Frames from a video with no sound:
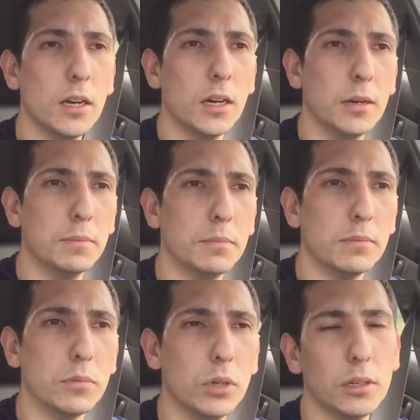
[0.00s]
Um,
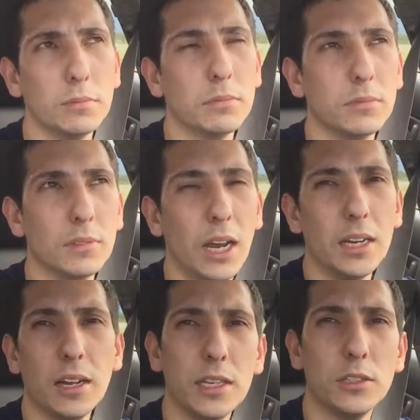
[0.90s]
well, I,
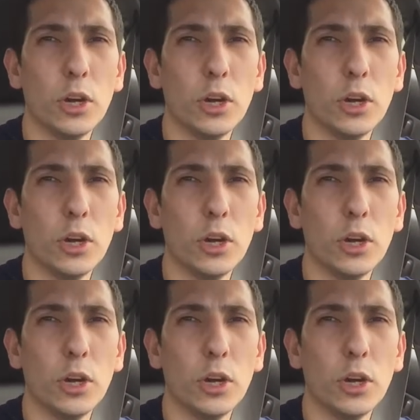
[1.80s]
I,